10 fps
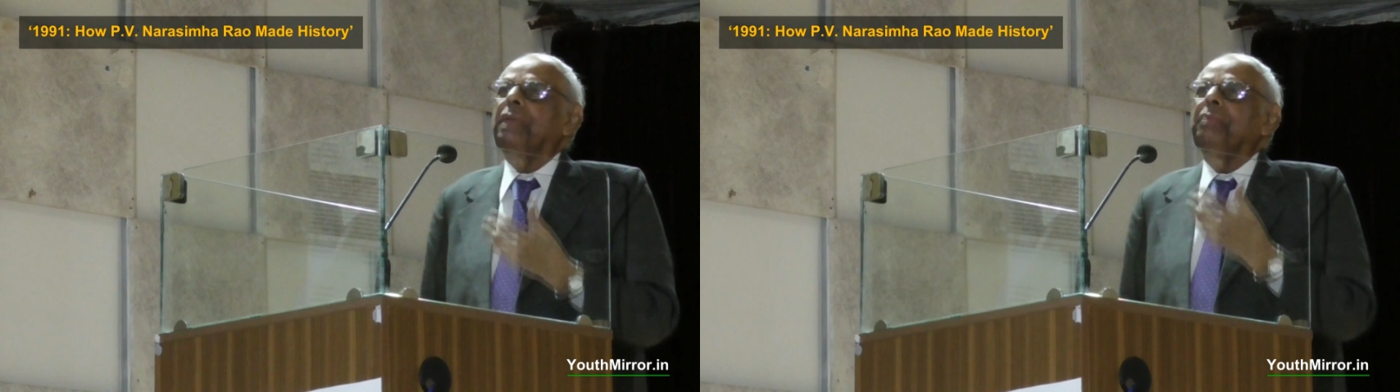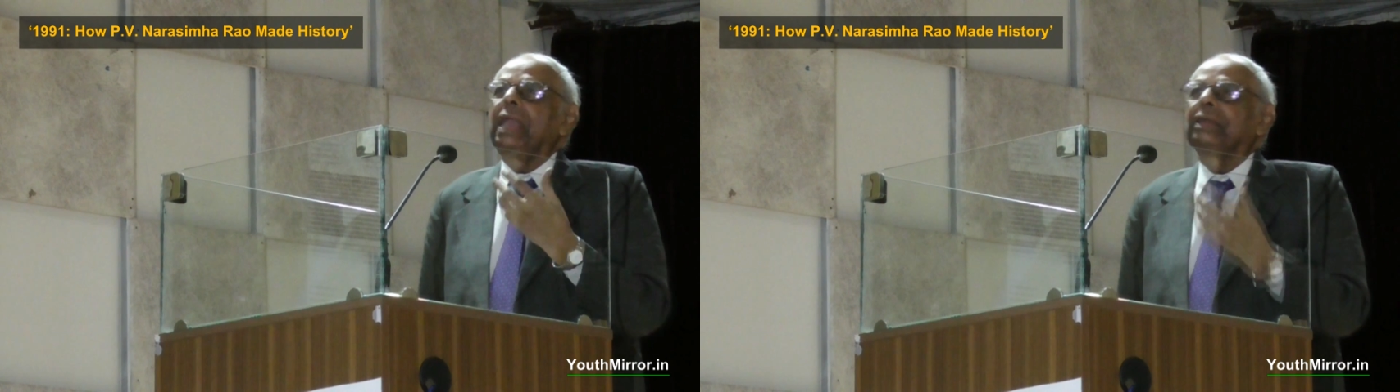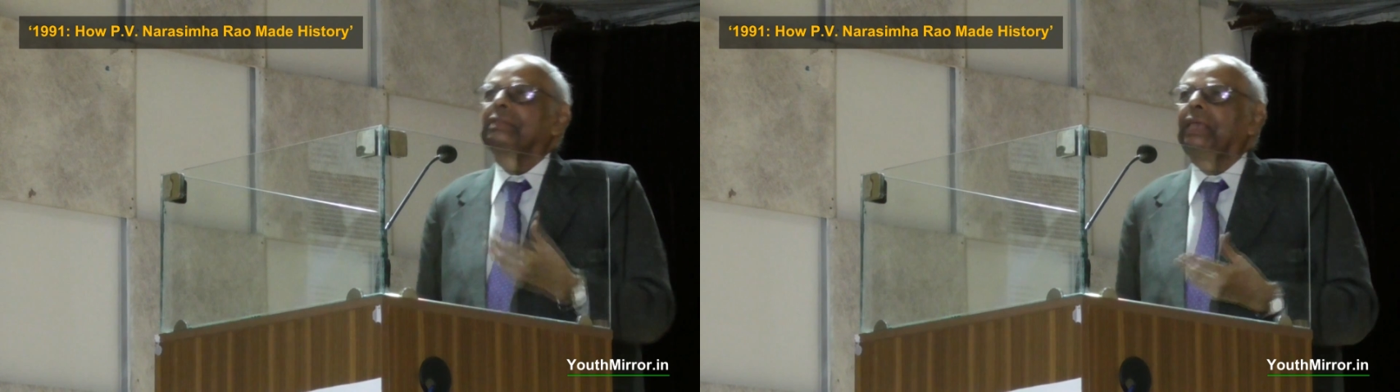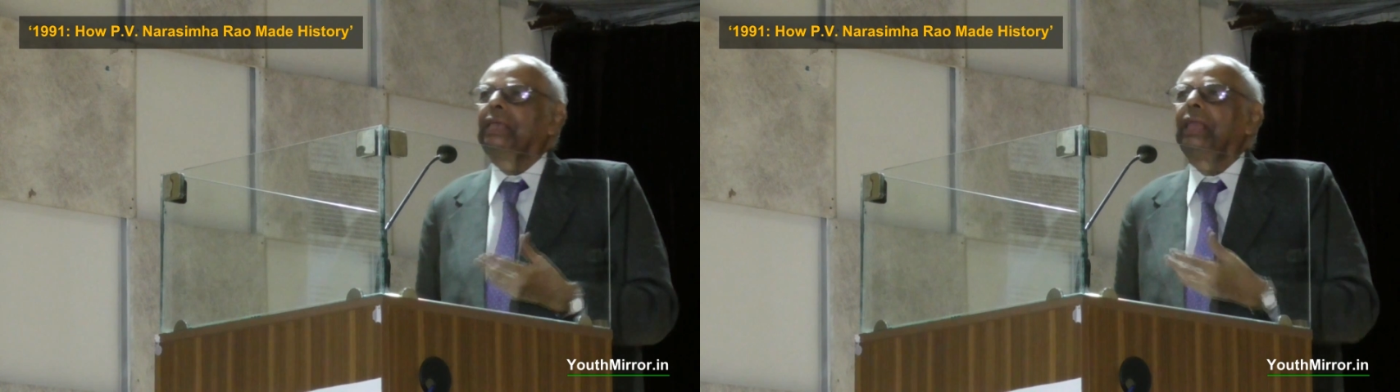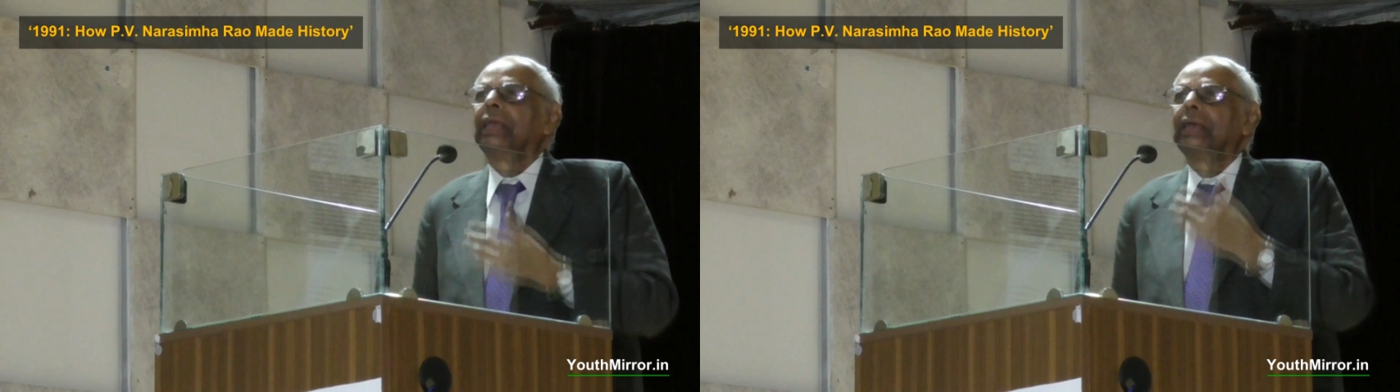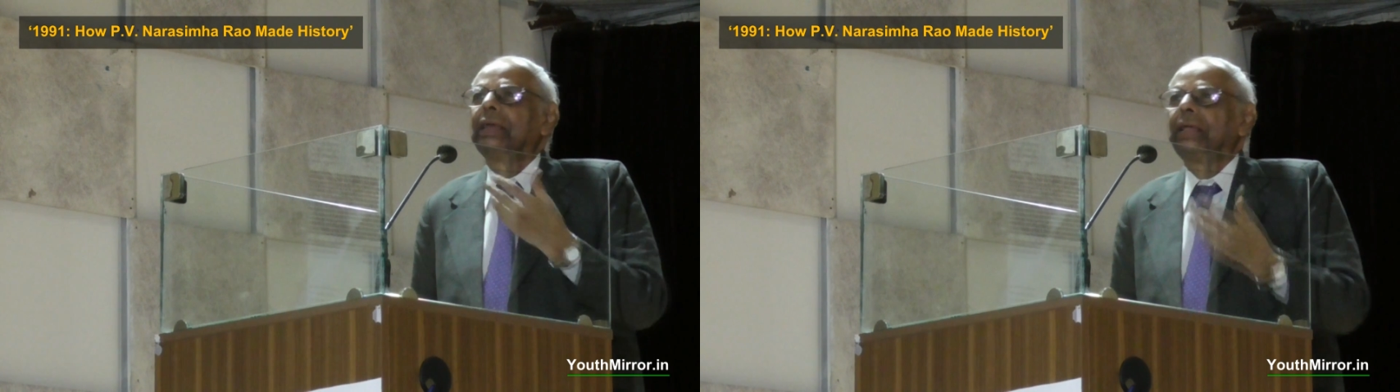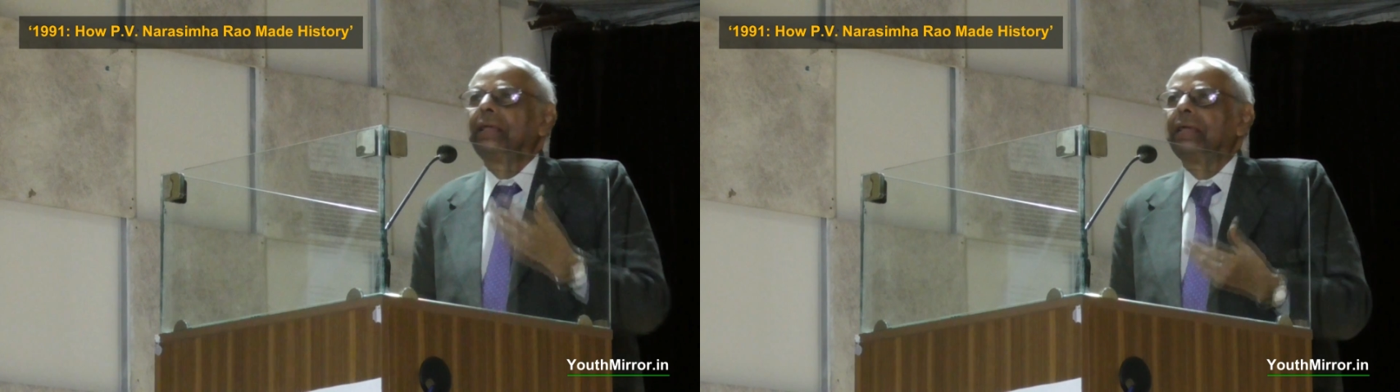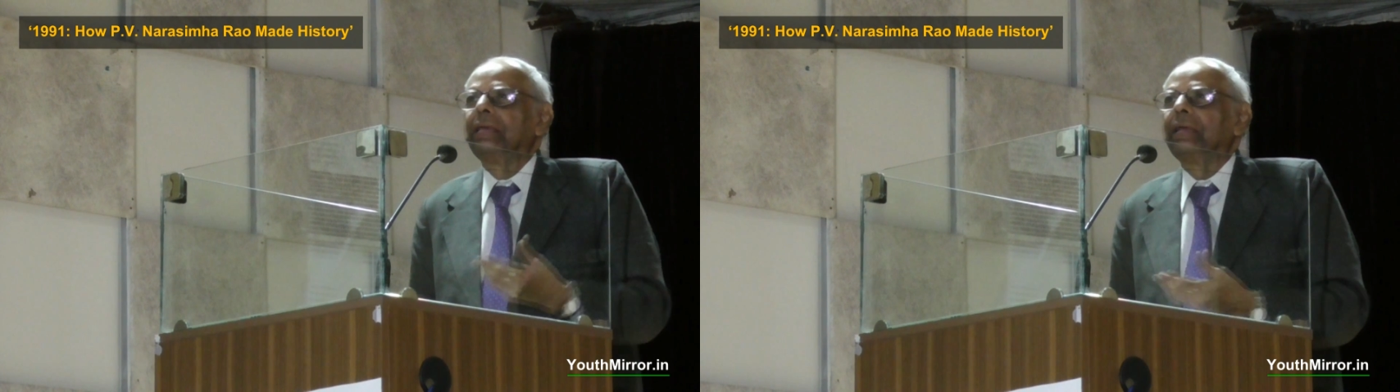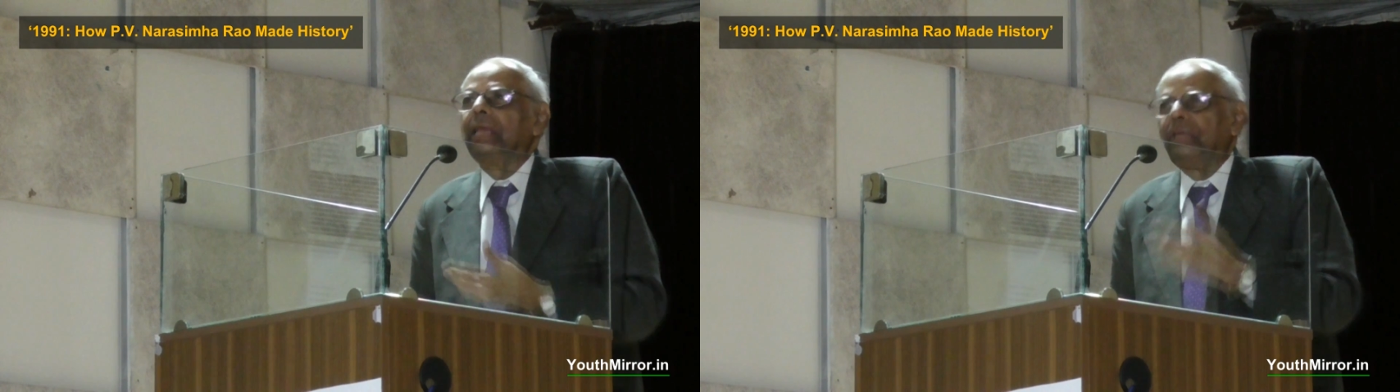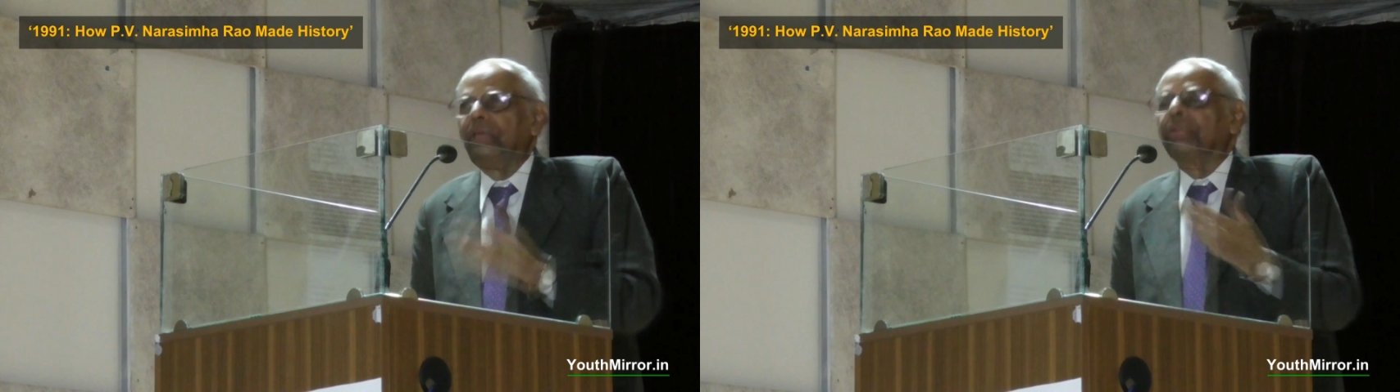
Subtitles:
make even the